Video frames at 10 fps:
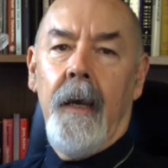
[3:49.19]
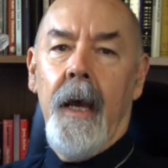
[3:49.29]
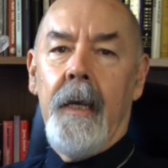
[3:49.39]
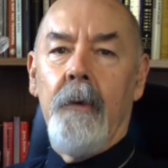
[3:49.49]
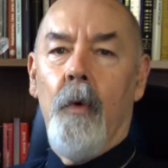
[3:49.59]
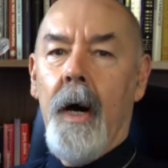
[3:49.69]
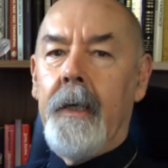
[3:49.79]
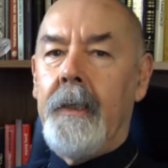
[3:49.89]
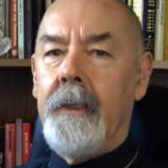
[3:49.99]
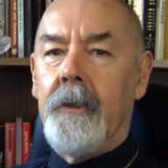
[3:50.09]
and he
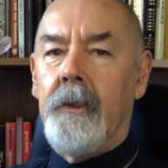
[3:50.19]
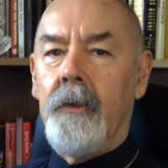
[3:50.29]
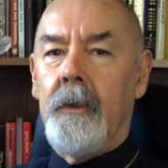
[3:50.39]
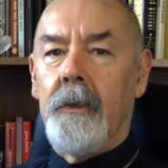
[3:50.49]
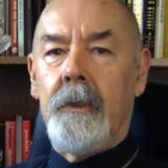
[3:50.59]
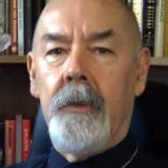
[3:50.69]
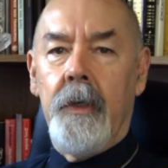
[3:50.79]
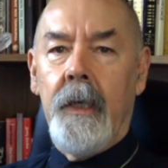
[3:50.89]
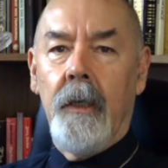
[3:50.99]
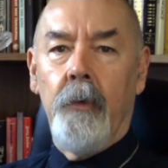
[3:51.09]
wanted his students to
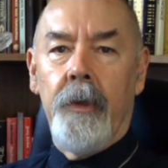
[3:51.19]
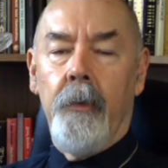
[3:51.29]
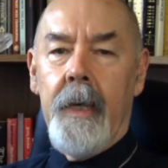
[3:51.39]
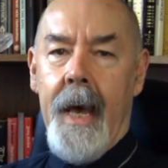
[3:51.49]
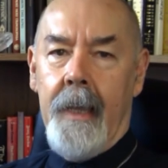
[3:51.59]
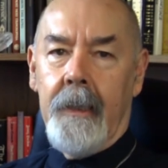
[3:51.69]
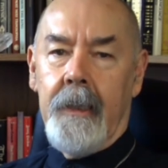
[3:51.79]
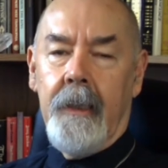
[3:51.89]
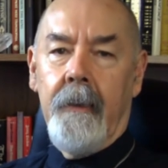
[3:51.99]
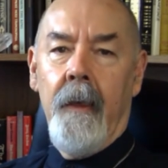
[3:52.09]
deal with
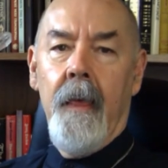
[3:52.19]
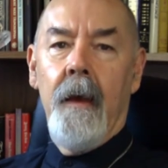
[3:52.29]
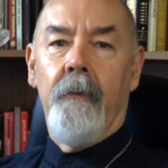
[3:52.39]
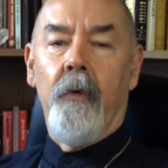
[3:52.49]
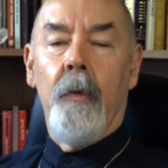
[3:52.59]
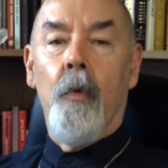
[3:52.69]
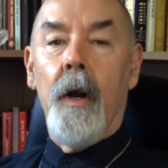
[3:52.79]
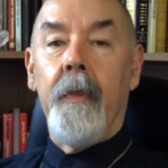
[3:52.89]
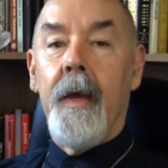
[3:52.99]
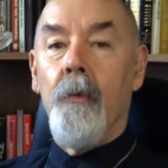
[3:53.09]
reality from
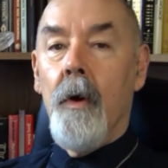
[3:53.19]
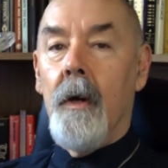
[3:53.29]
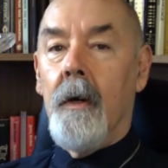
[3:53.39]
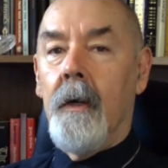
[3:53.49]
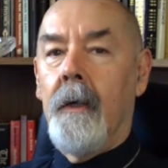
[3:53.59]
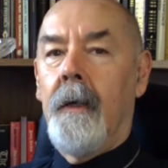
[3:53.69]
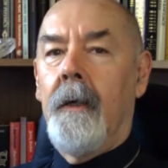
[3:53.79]
where they were.